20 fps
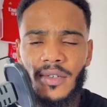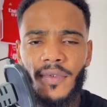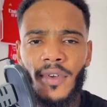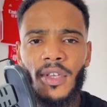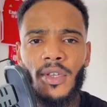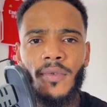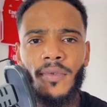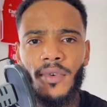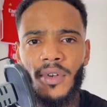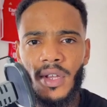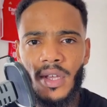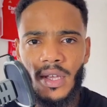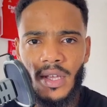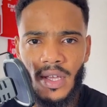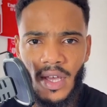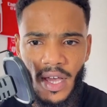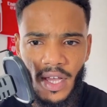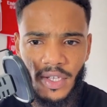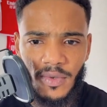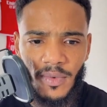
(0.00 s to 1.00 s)
Thank you for the
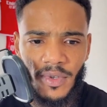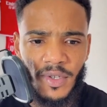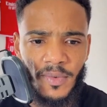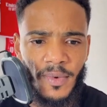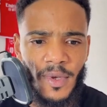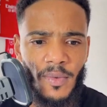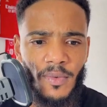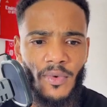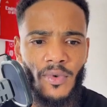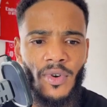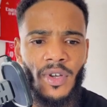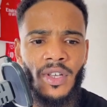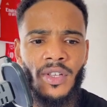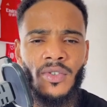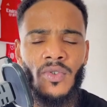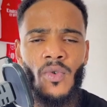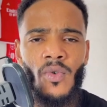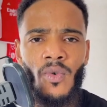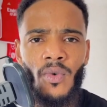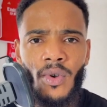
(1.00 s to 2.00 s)
engagements, people. It's
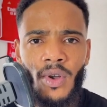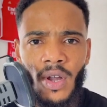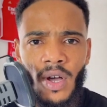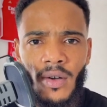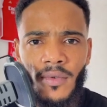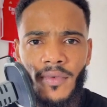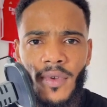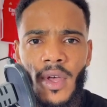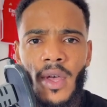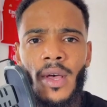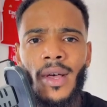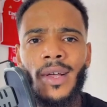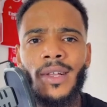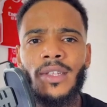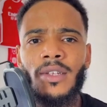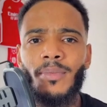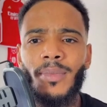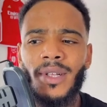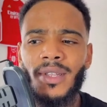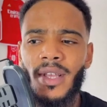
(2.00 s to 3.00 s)
all love
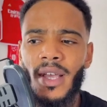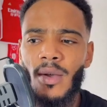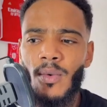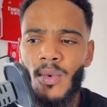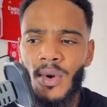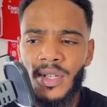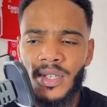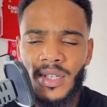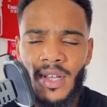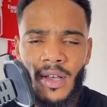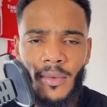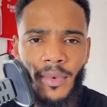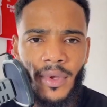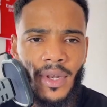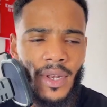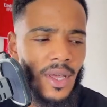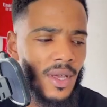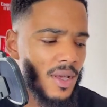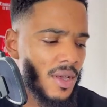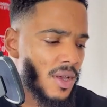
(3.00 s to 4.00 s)
to my day ones that have been
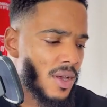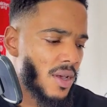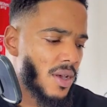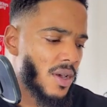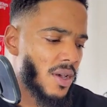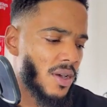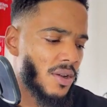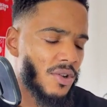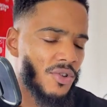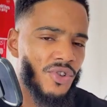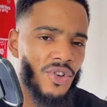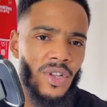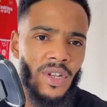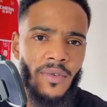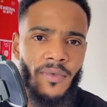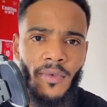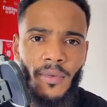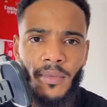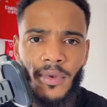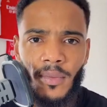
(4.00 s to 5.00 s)
there in the journey
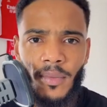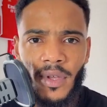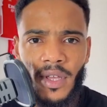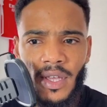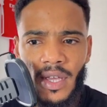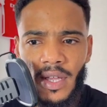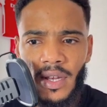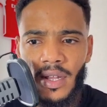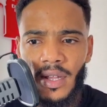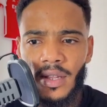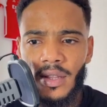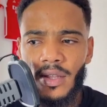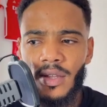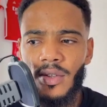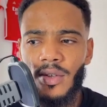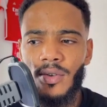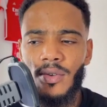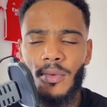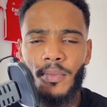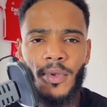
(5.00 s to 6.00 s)
from the beginning,
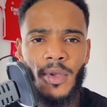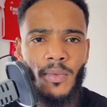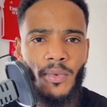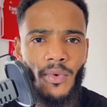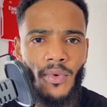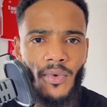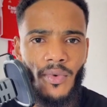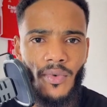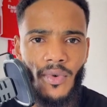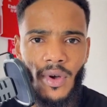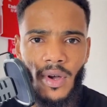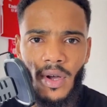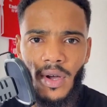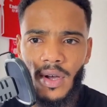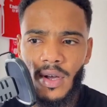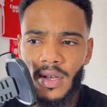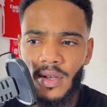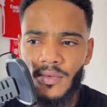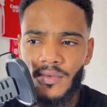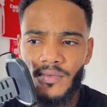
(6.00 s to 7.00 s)
to the people
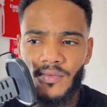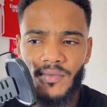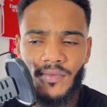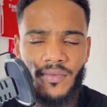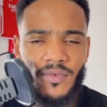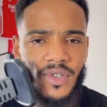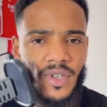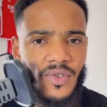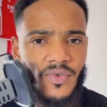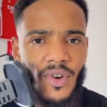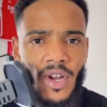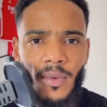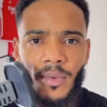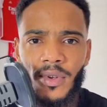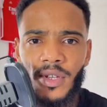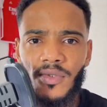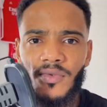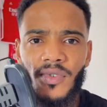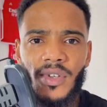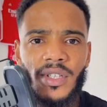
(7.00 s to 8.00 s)
subscribing
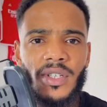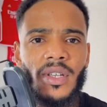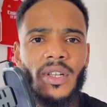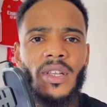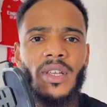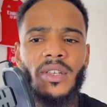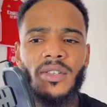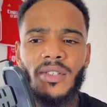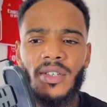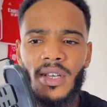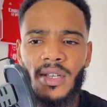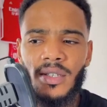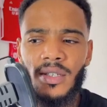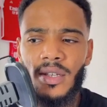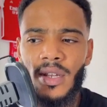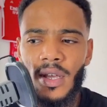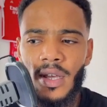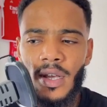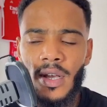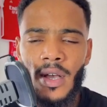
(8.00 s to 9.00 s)
as recently as
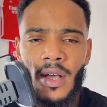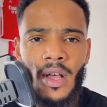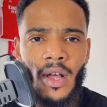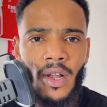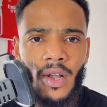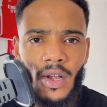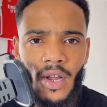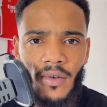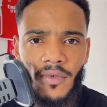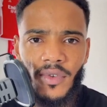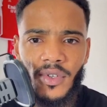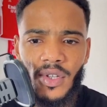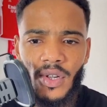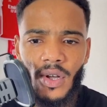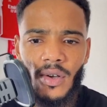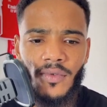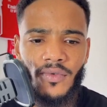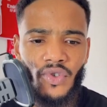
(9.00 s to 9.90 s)
yesterday. Love is love.